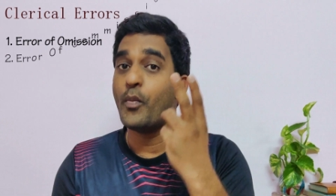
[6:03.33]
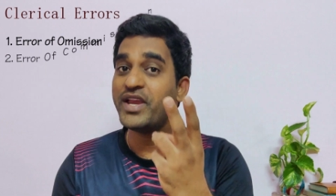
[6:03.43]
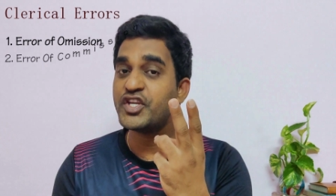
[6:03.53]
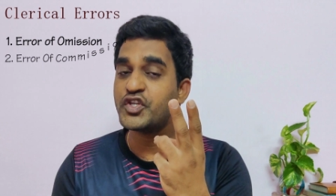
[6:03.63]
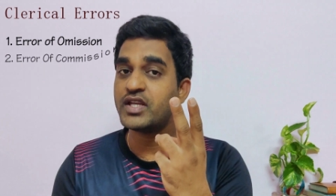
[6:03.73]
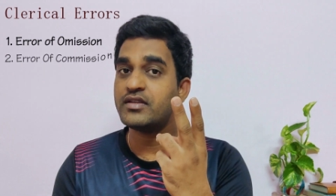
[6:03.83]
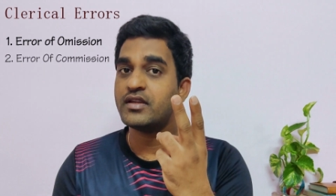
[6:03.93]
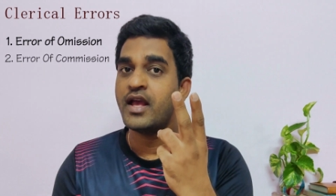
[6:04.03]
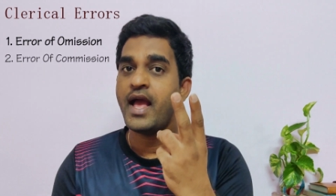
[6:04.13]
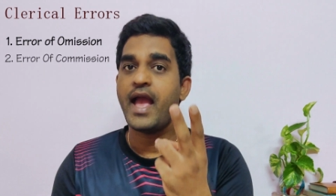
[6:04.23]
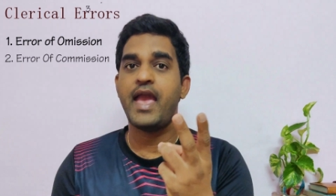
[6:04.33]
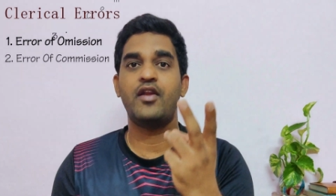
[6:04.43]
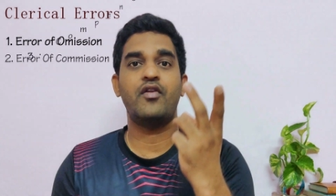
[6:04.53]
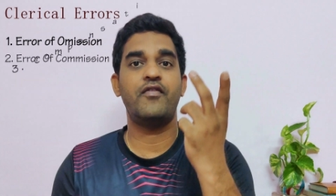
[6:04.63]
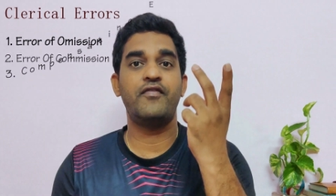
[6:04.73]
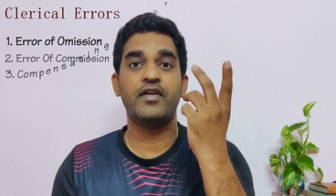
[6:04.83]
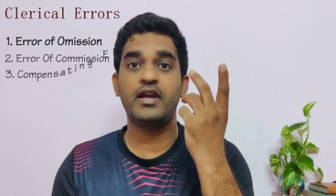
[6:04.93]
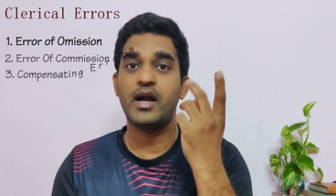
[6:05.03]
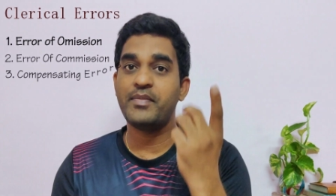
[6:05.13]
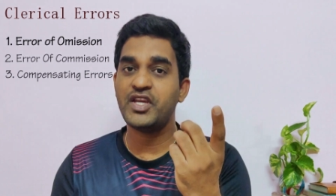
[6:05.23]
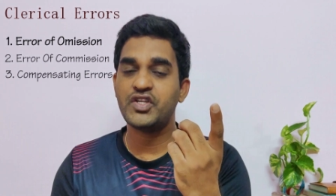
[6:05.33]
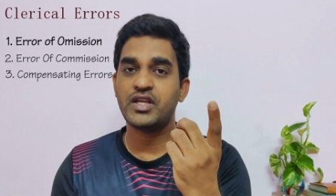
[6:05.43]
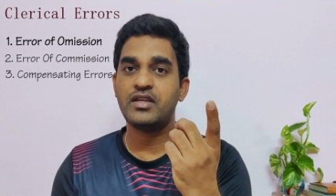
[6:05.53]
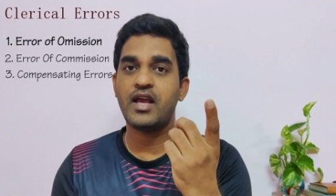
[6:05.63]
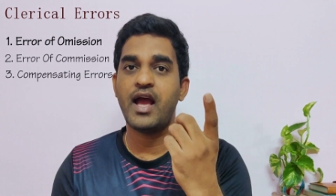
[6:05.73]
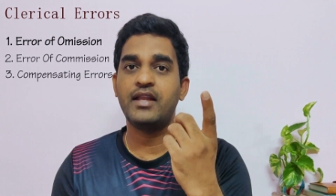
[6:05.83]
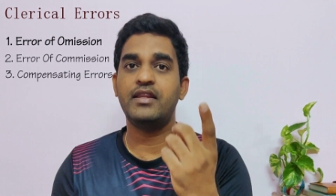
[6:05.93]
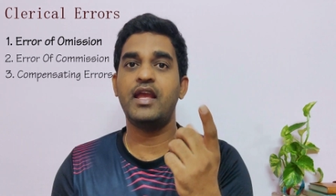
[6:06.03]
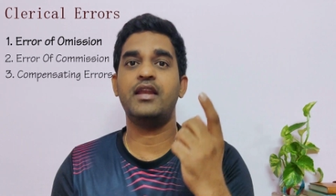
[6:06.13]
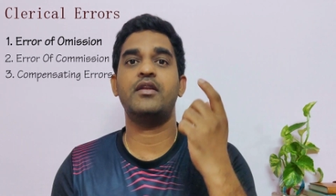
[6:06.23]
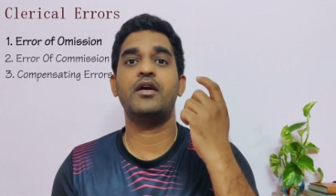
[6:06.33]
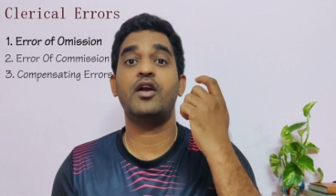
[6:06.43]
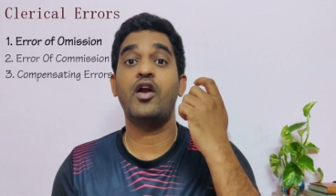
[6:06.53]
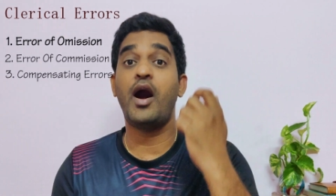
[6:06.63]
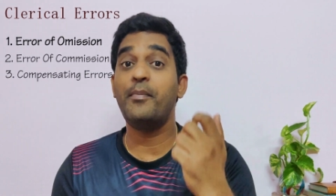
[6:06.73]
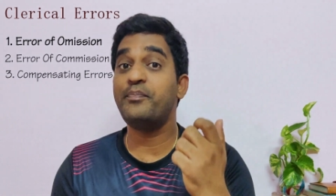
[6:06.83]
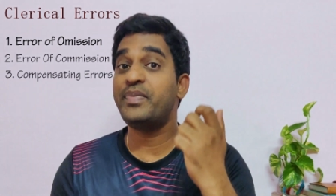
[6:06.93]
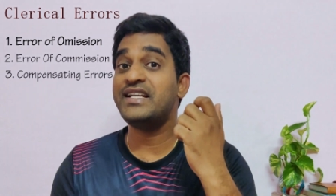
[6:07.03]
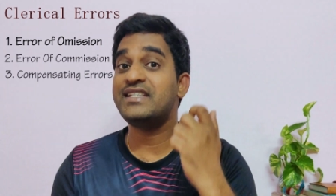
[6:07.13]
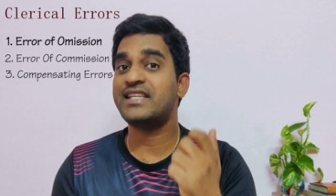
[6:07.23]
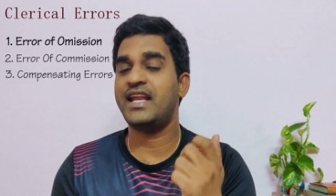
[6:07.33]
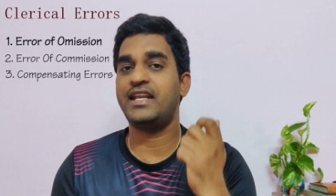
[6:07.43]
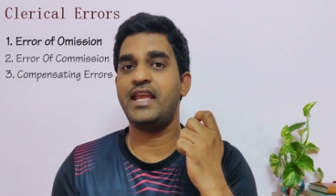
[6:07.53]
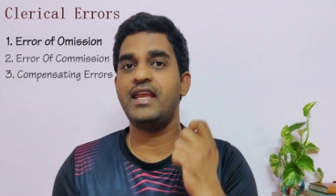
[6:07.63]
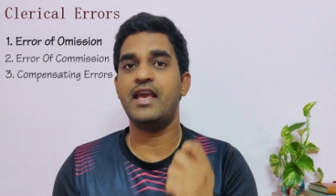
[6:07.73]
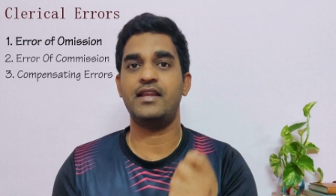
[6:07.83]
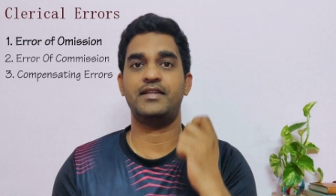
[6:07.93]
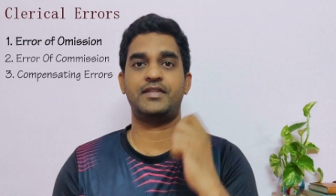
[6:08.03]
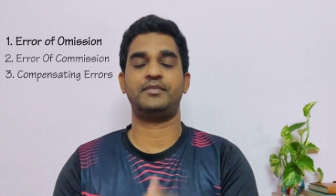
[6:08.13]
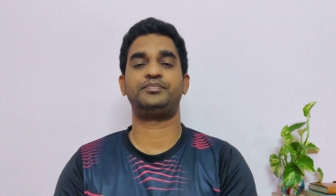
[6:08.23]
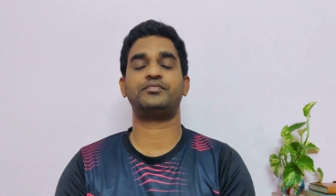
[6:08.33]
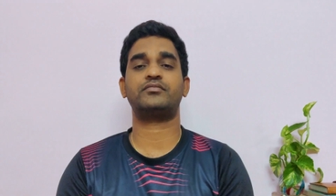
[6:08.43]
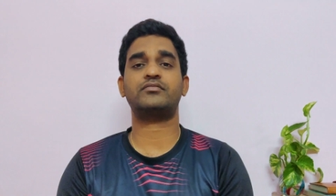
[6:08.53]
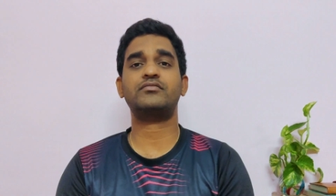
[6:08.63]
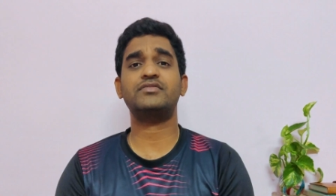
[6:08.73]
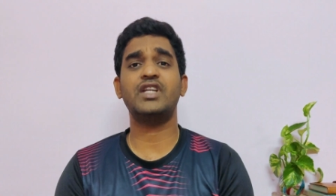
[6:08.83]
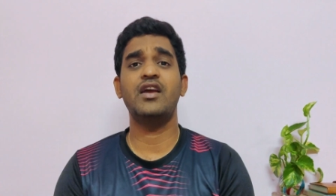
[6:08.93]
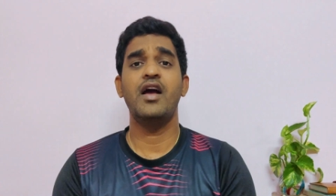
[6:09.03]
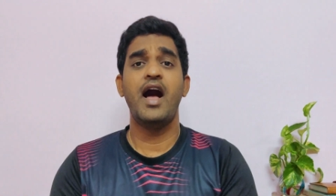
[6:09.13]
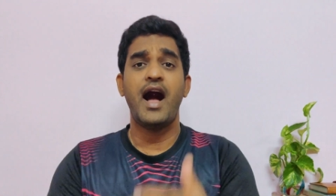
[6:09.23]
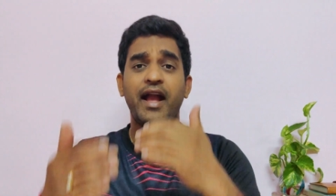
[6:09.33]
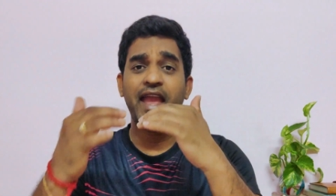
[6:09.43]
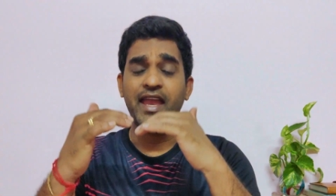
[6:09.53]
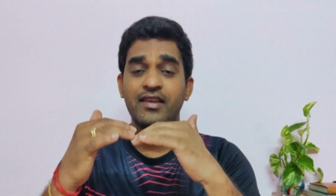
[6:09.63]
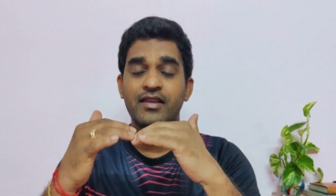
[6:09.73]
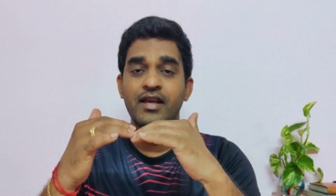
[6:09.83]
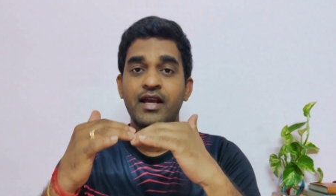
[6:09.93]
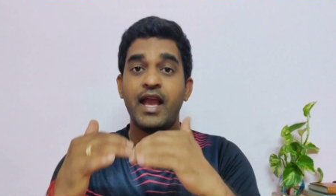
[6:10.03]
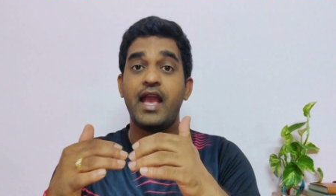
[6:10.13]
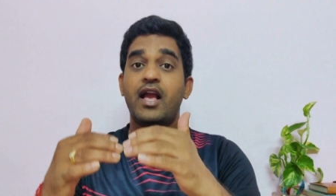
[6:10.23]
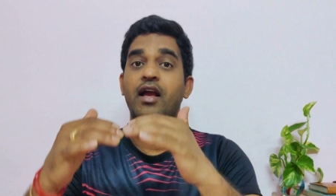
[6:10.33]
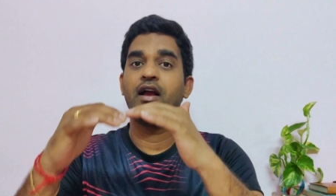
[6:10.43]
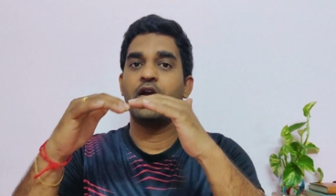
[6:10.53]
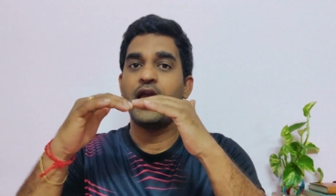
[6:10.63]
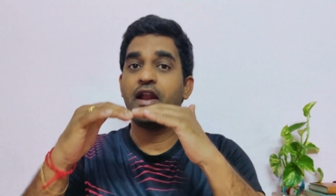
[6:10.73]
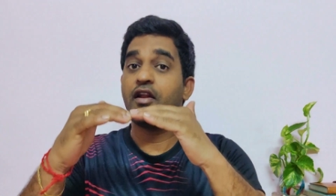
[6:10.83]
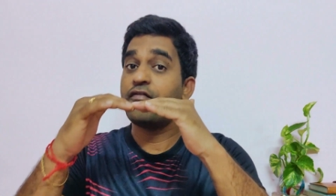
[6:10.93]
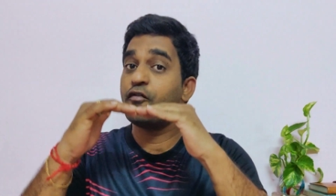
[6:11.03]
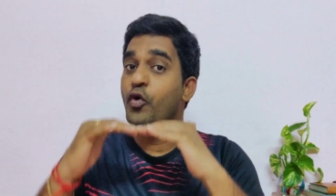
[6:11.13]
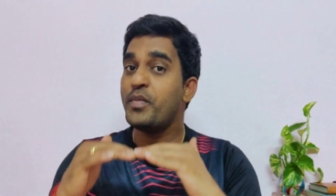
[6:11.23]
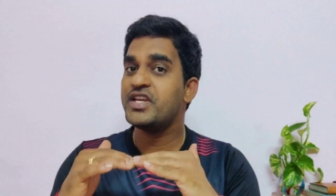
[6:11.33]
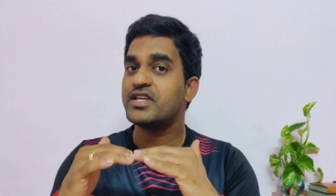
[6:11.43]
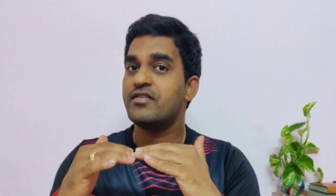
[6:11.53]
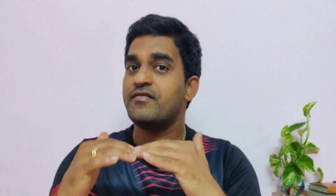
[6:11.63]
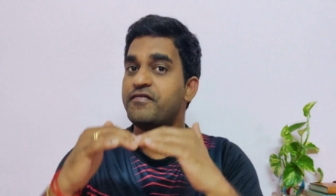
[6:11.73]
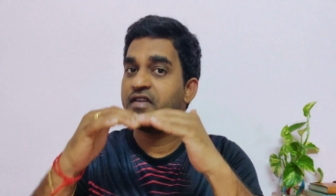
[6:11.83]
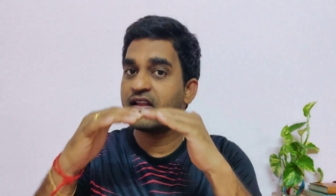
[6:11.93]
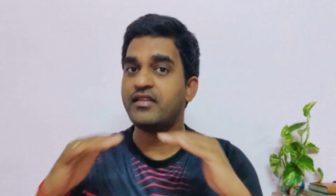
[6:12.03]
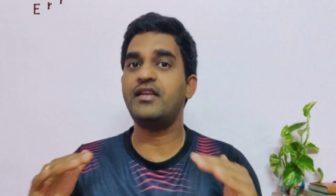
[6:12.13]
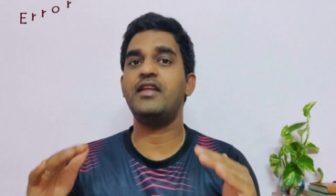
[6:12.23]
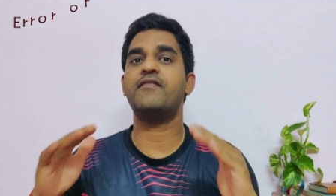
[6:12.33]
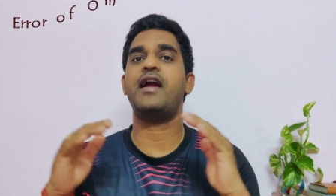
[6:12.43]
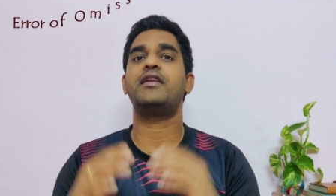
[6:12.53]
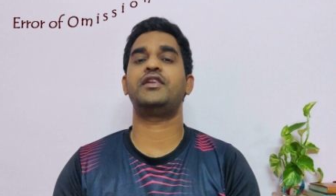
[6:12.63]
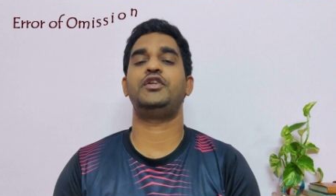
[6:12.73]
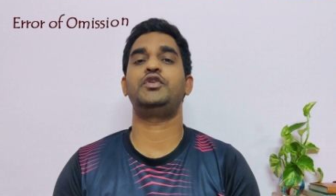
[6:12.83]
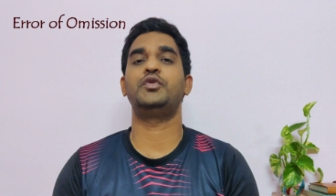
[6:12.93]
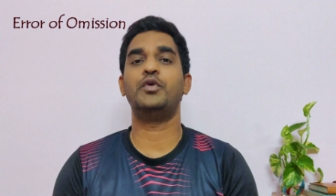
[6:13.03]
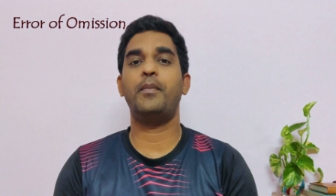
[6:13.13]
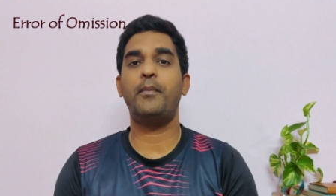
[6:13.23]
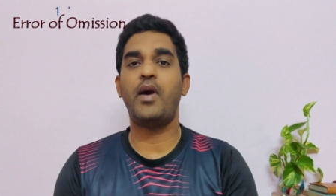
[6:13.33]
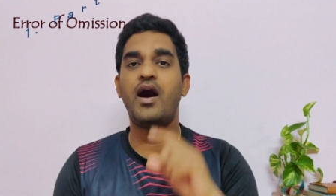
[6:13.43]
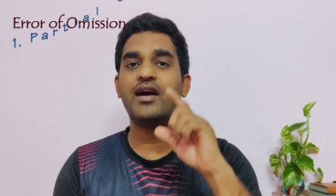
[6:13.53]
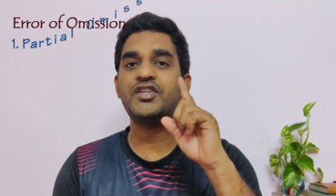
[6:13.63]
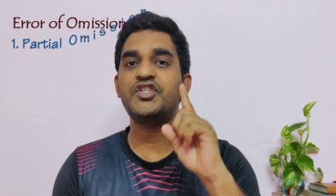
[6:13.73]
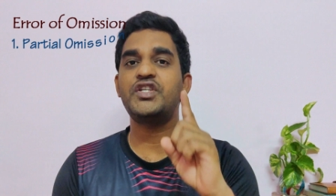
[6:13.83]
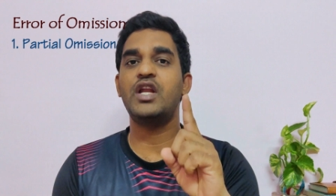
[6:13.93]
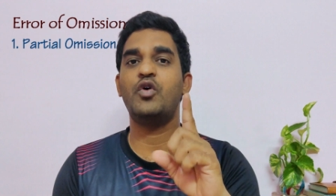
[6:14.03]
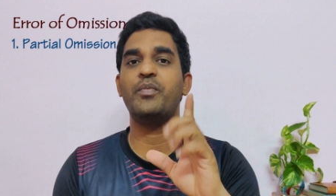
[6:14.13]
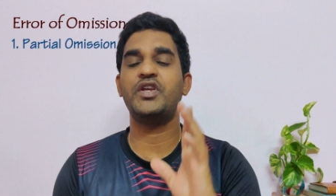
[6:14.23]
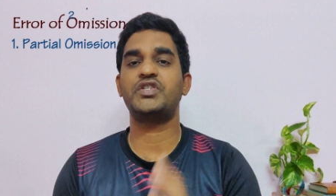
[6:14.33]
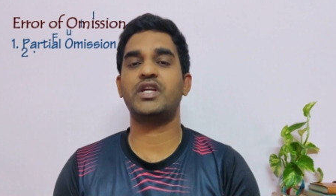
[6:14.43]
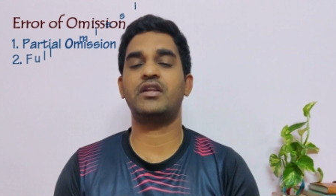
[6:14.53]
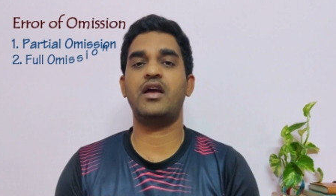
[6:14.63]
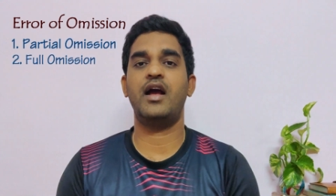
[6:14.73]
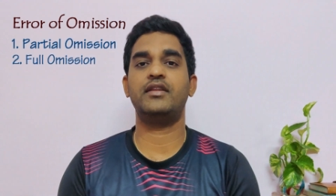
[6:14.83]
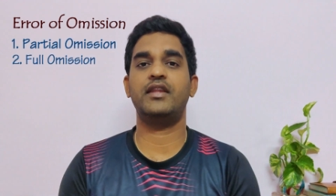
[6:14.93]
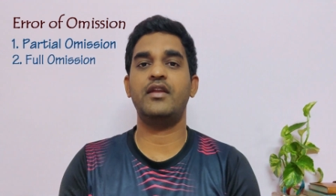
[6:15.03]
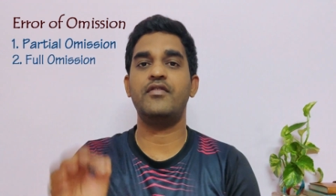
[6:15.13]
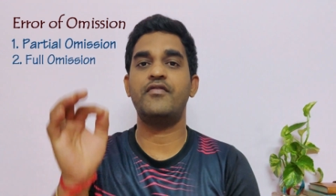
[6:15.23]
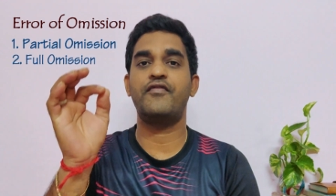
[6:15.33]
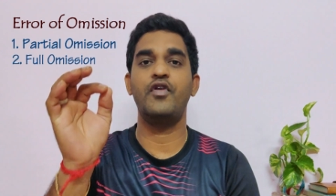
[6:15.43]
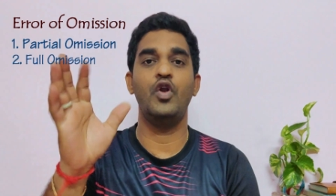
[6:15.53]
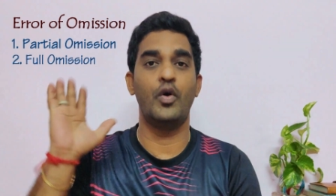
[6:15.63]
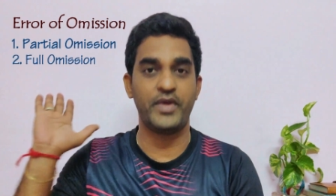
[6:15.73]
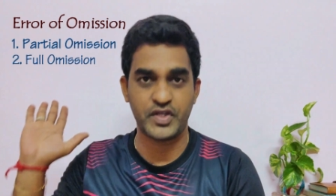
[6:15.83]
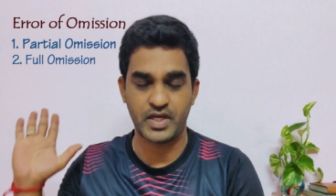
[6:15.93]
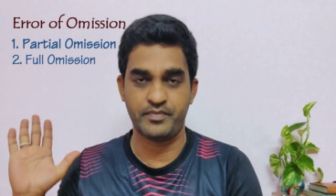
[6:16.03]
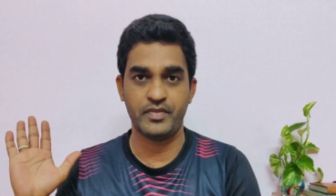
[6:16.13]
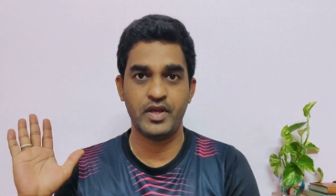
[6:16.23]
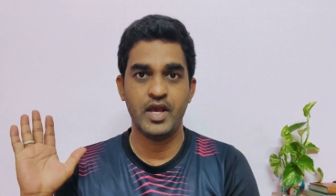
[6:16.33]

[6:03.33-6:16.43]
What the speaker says: omission, error of commission, and then compensating errors. Again, error of omission further divided into partial omission and then full omission.